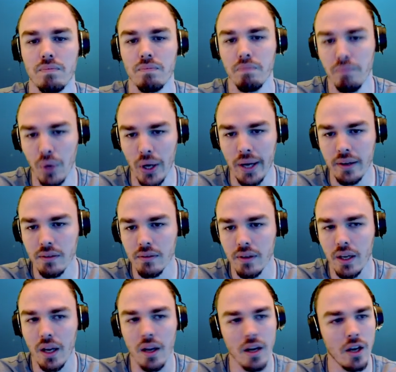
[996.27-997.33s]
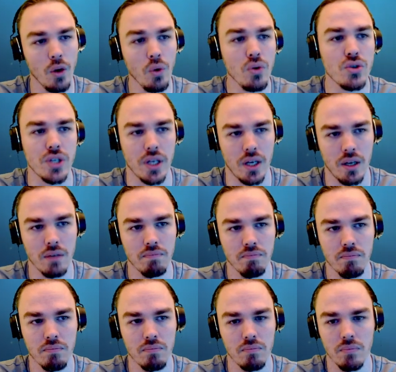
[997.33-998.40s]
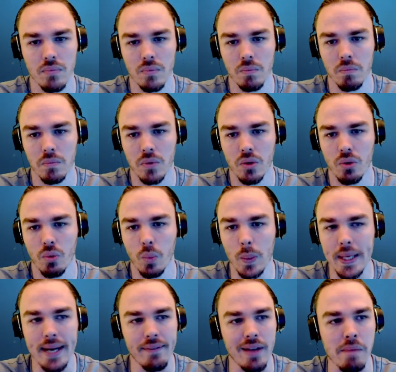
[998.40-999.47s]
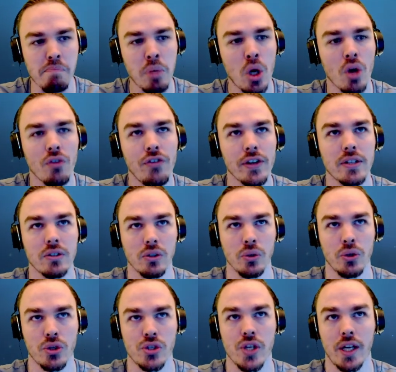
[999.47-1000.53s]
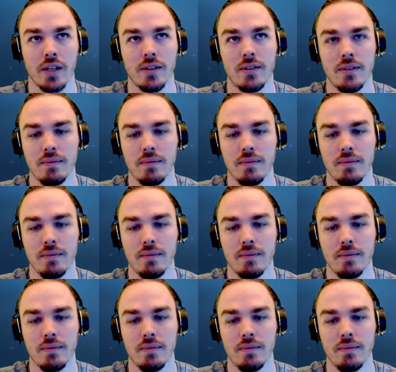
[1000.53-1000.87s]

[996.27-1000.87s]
But in Eorzea, we have a perfect lunar cycle.